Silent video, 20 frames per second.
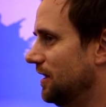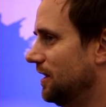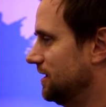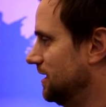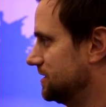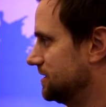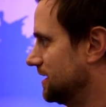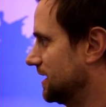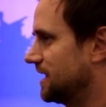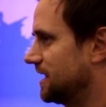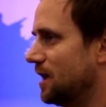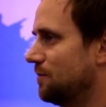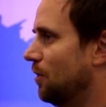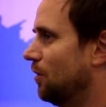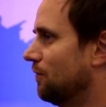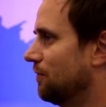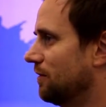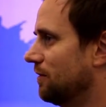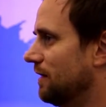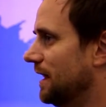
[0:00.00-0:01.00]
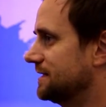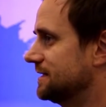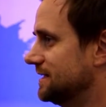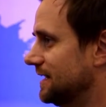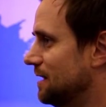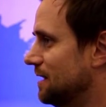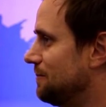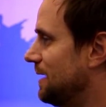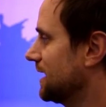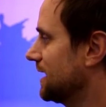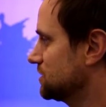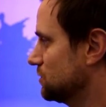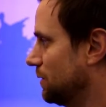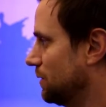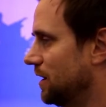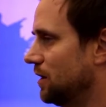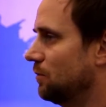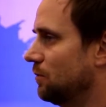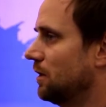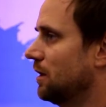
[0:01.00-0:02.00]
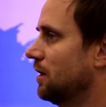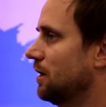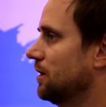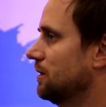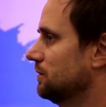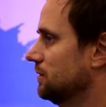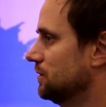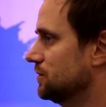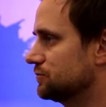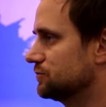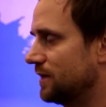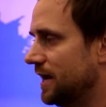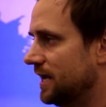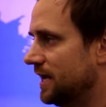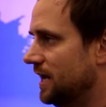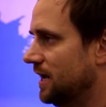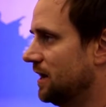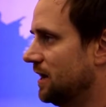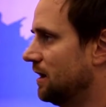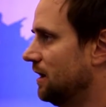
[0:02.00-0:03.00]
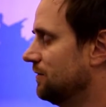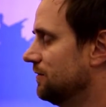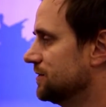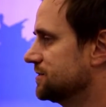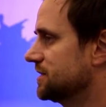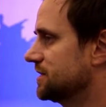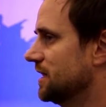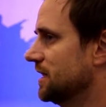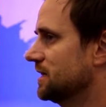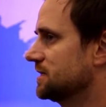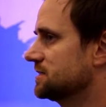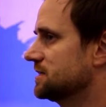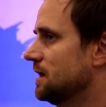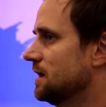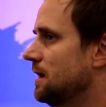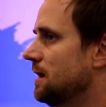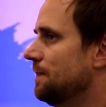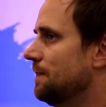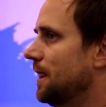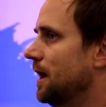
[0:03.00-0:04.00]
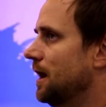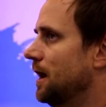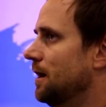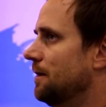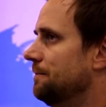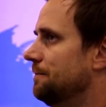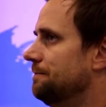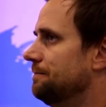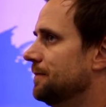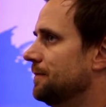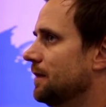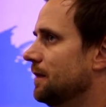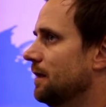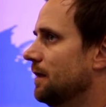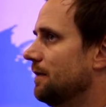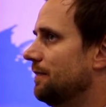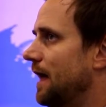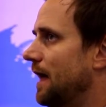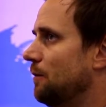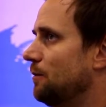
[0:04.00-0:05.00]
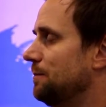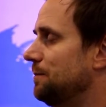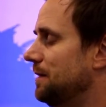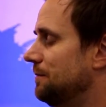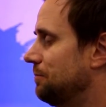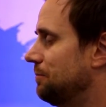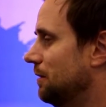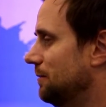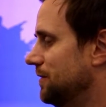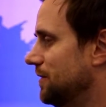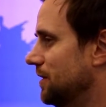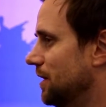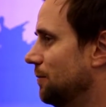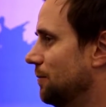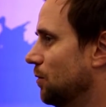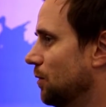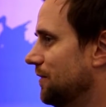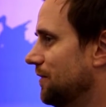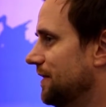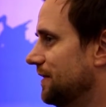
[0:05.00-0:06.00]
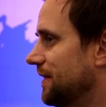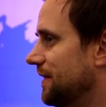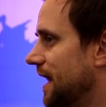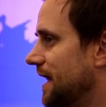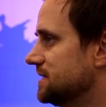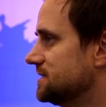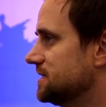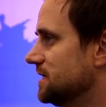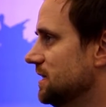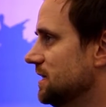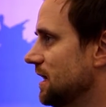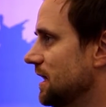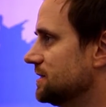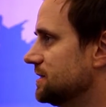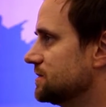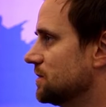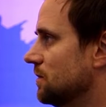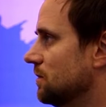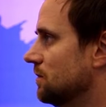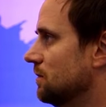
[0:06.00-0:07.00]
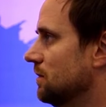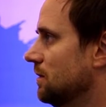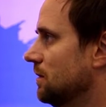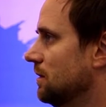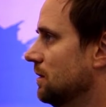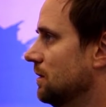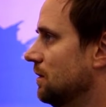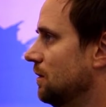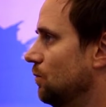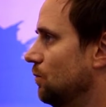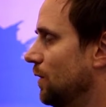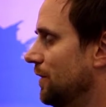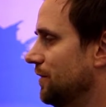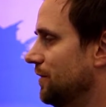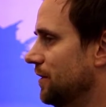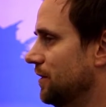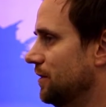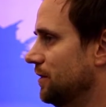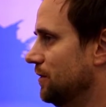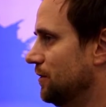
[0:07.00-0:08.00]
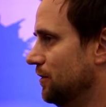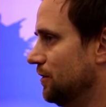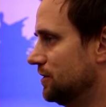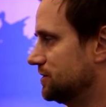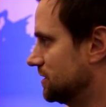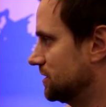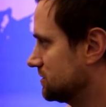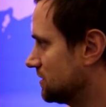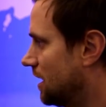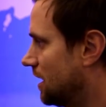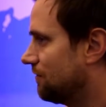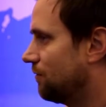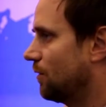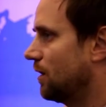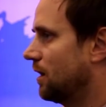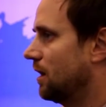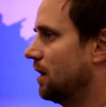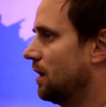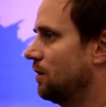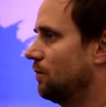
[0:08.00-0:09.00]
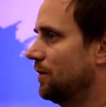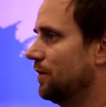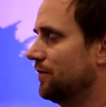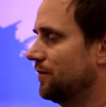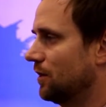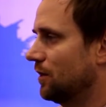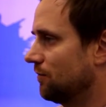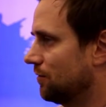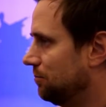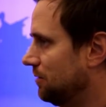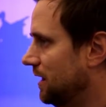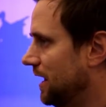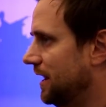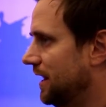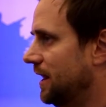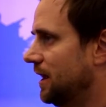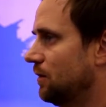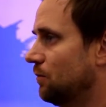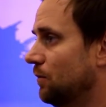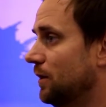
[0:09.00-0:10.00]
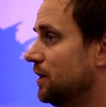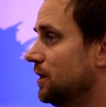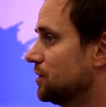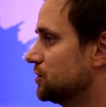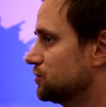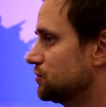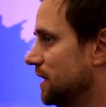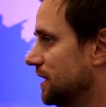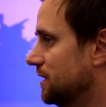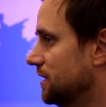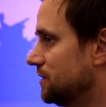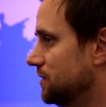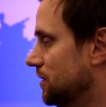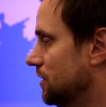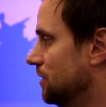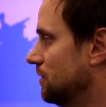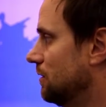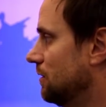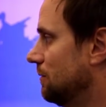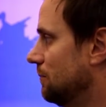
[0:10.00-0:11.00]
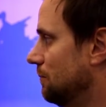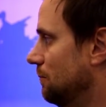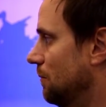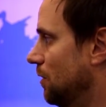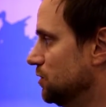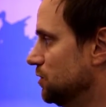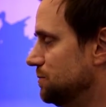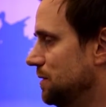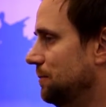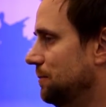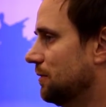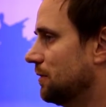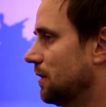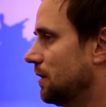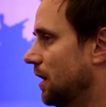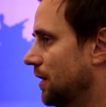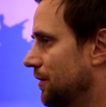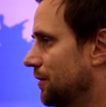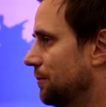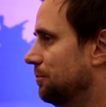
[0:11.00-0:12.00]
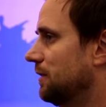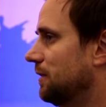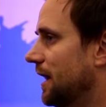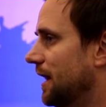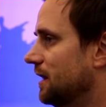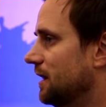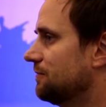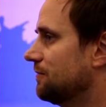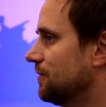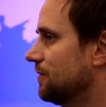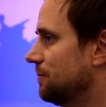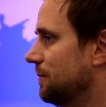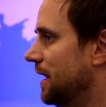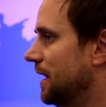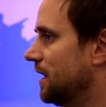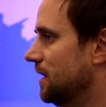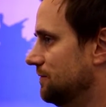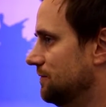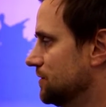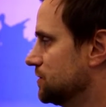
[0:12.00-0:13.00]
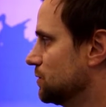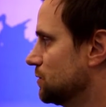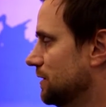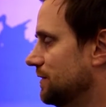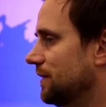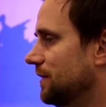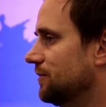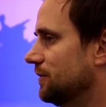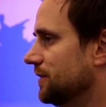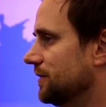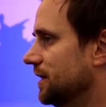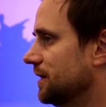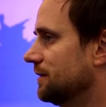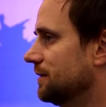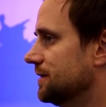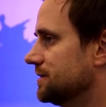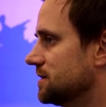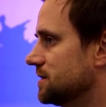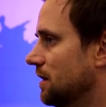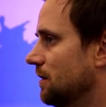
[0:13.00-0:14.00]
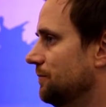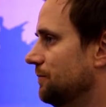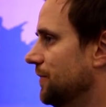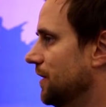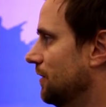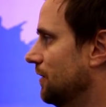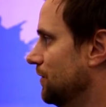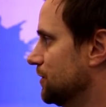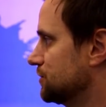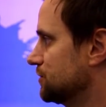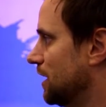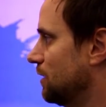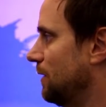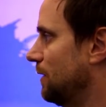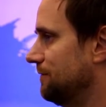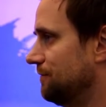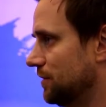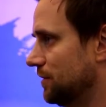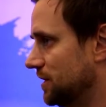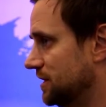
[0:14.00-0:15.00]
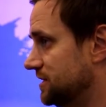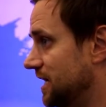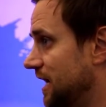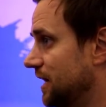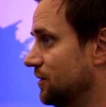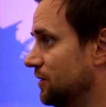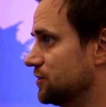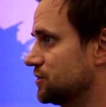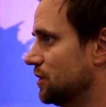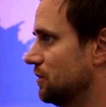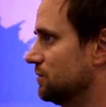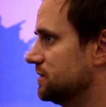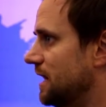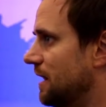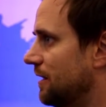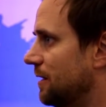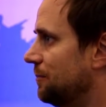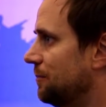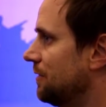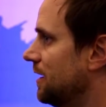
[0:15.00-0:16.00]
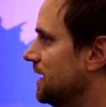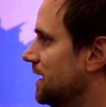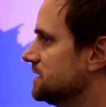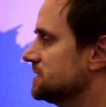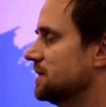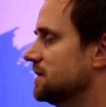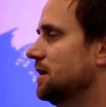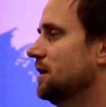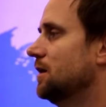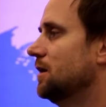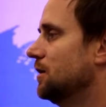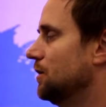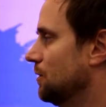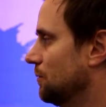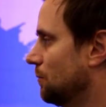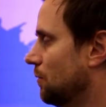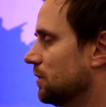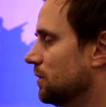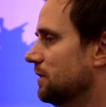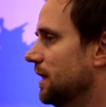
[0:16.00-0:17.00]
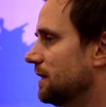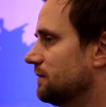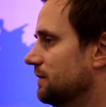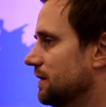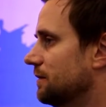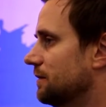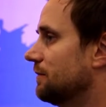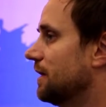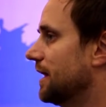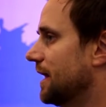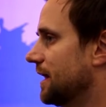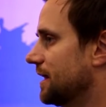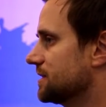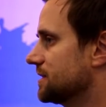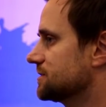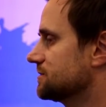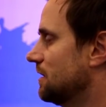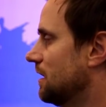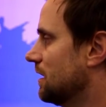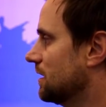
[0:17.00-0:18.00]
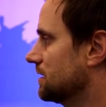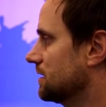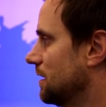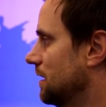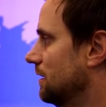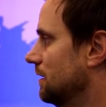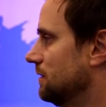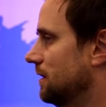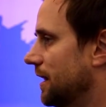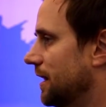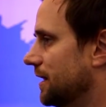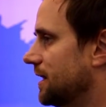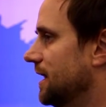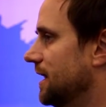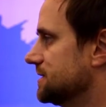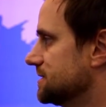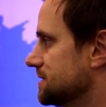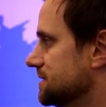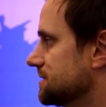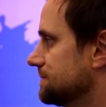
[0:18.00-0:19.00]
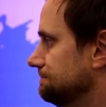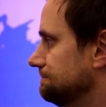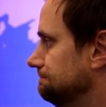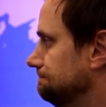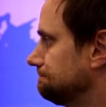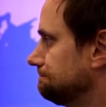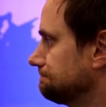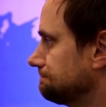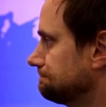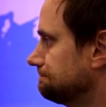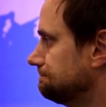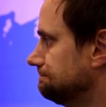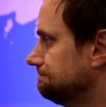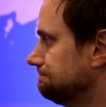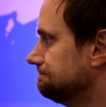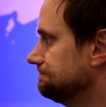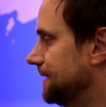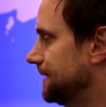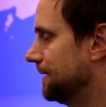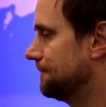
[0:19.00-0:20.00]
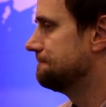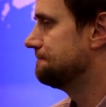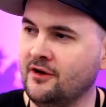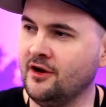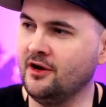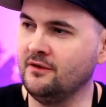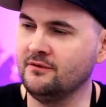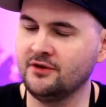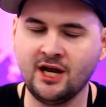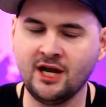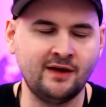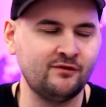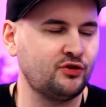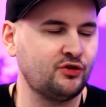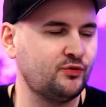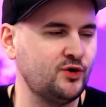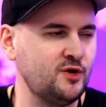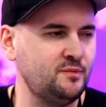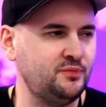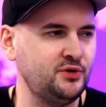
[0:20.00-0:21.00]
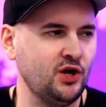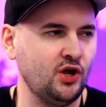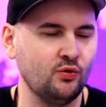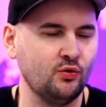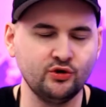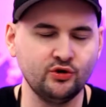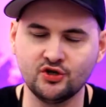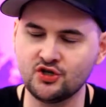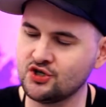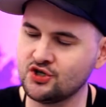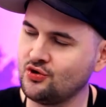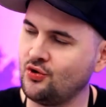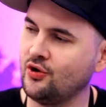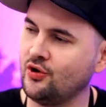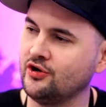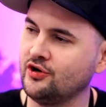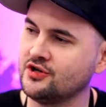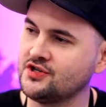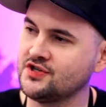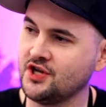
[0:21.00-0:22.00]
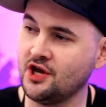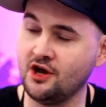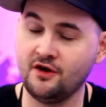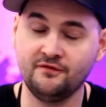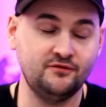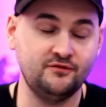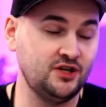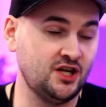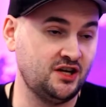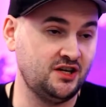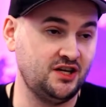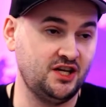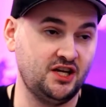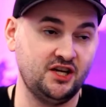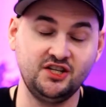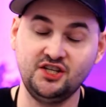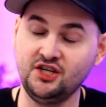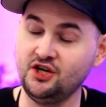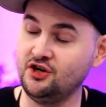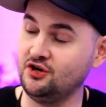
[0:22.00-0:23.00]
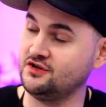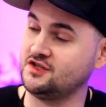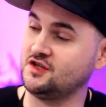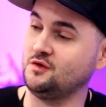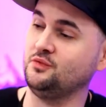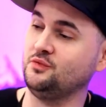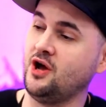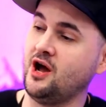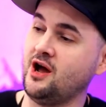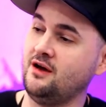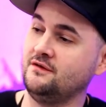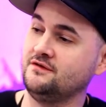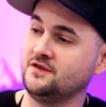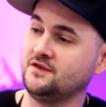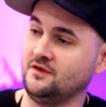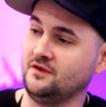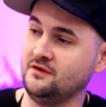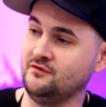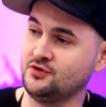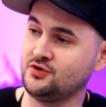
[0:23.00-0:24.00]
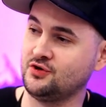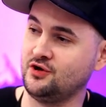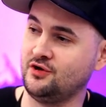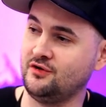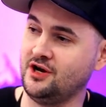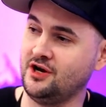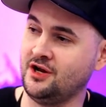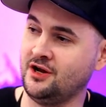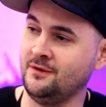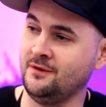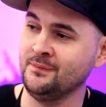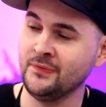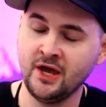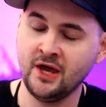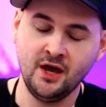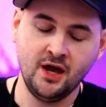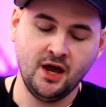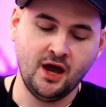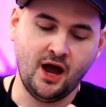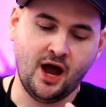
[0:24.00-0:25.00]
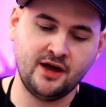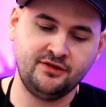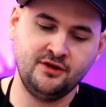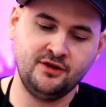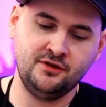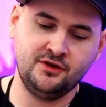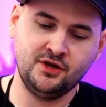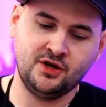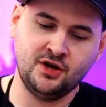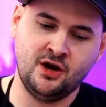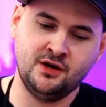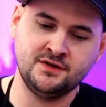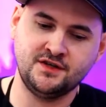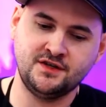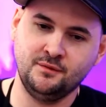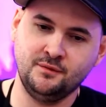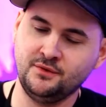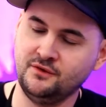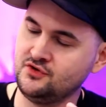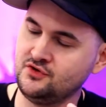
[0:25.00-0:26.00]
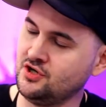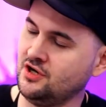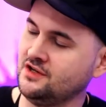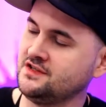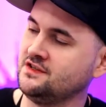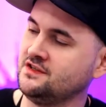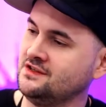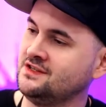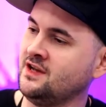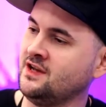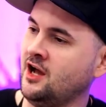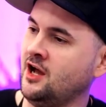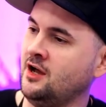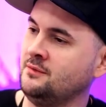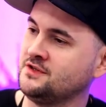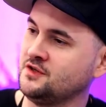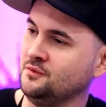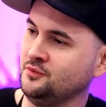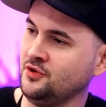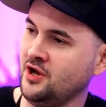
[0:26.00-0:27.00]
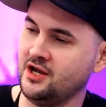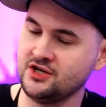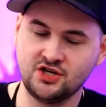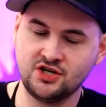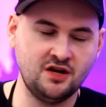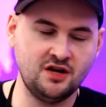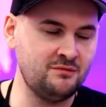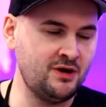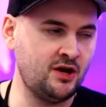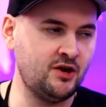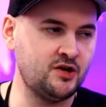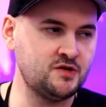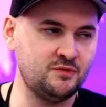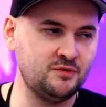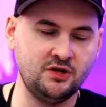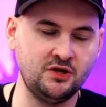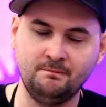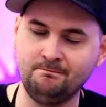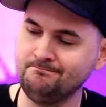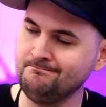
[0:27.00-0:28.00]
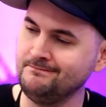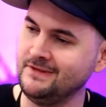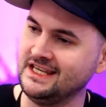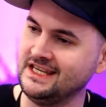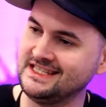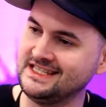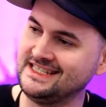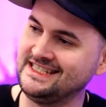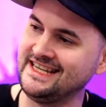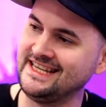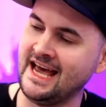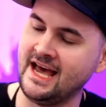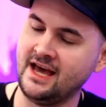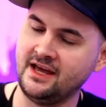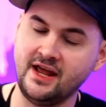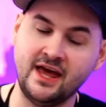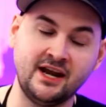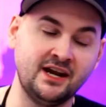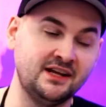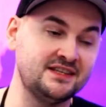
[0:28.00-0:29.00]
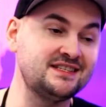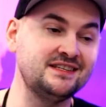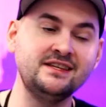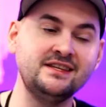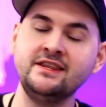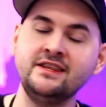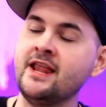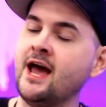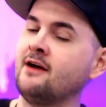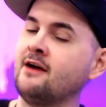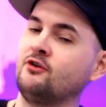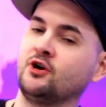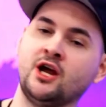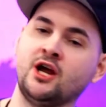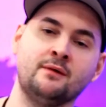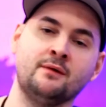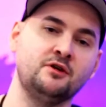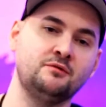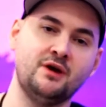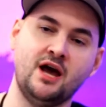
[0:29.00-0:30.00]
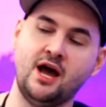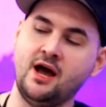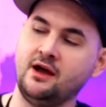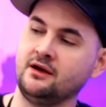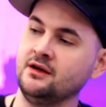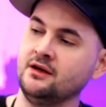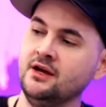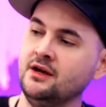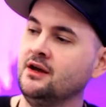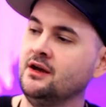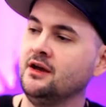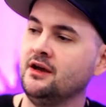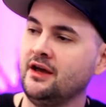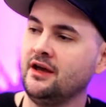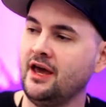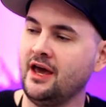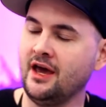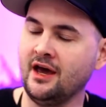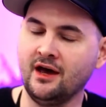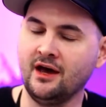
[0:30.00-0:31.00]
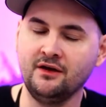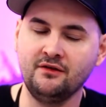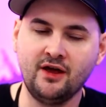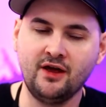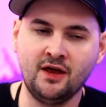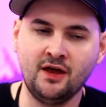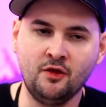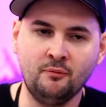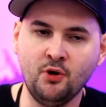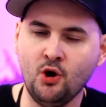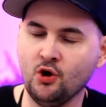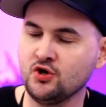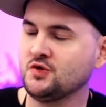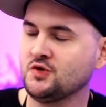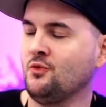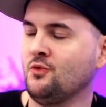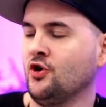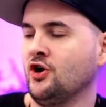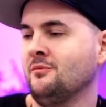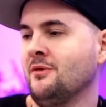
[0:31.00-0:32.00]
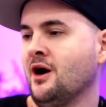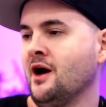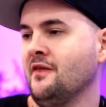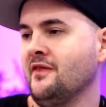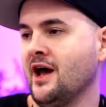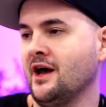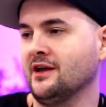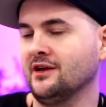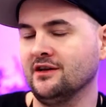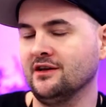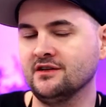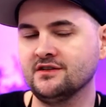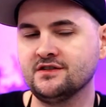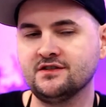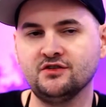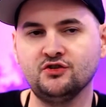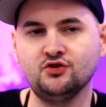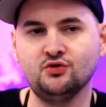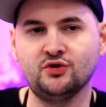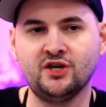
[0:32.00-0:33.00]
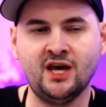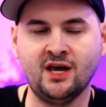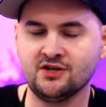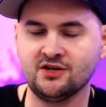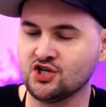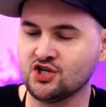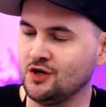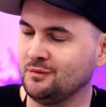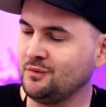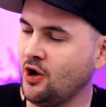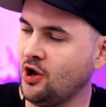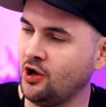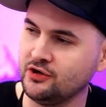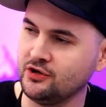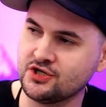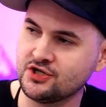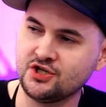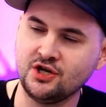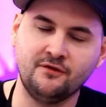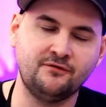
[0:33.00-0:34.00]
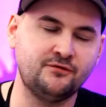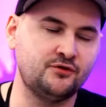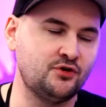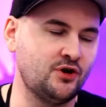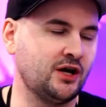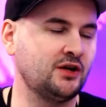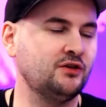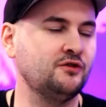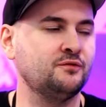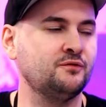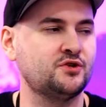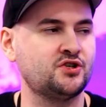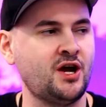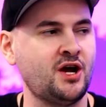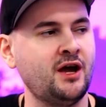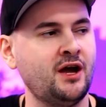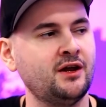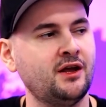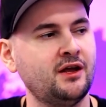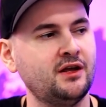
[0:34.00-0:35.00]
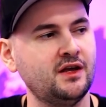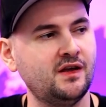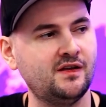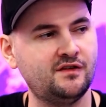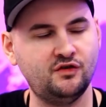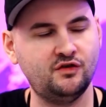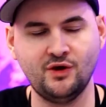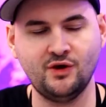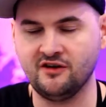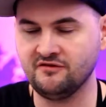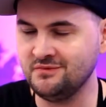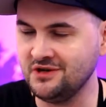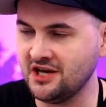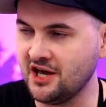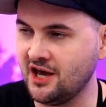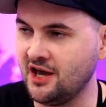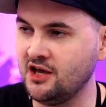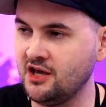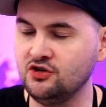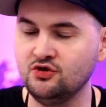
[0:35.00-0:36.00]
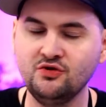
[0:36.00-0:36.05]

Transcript: it's like game over, right? To get back to where you were, you lose ranking and all those things. Um, that would be probably the number one thing that I see. And so whether you're using software or whether you're over planning or whether you're trying to do, most people are under planning for the amount of inventory that they'll need. So, you know, they're trying to wait for containers to go down in price you're more likely to run out of stock. Got to got to bet long. Gonna yeah. have a uh, gotta have a 3PL where you store your stuff. You're gonna need a year's supply of inventory right now. I think the concept of just-in-time supply chain management is dead, and Over. it's never ah, coming back. It's gone. And and the postmortem on that is you can't ship all your stuff directly from China into FBA.